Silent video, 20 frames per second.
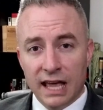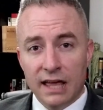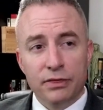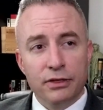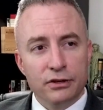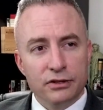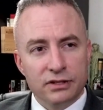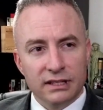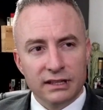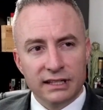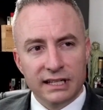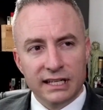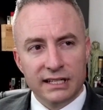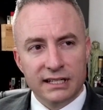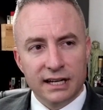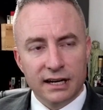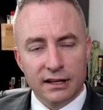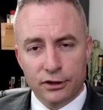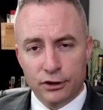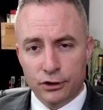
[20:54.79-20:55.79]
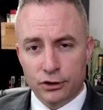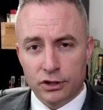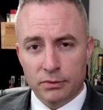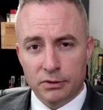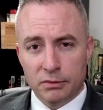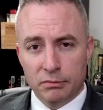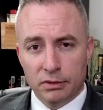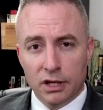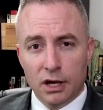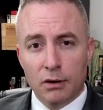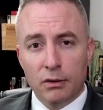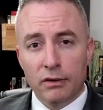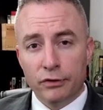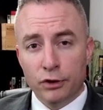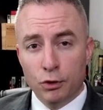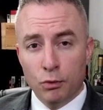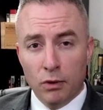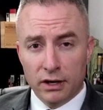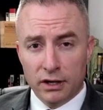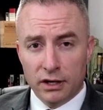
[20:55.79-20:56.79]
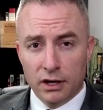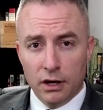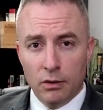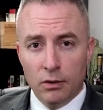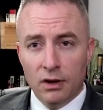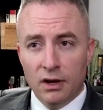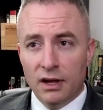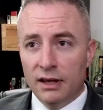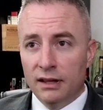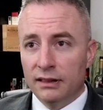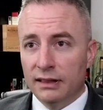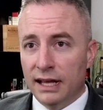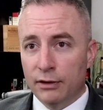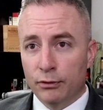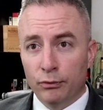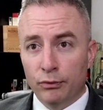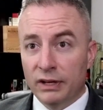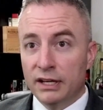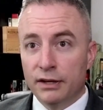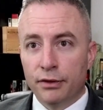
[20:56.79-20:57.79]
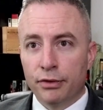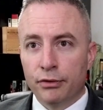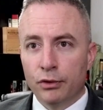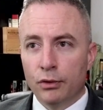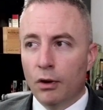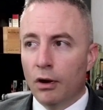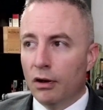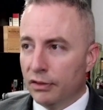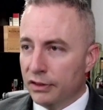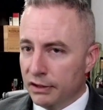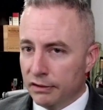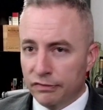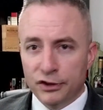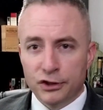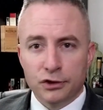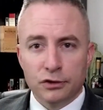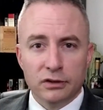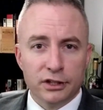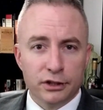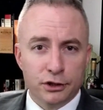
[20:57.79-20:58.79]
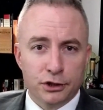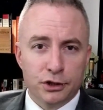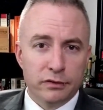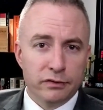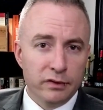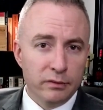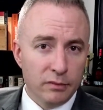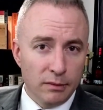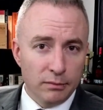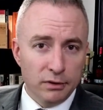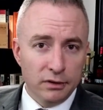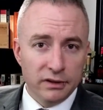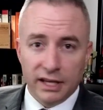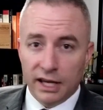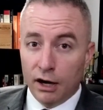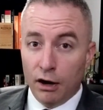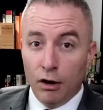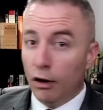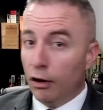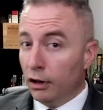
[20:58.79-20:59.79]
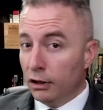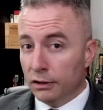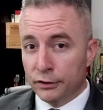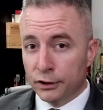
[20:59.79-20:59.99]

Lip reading: there's the link down in the description below if you want to go read through all the official literature from Rumble and get all of your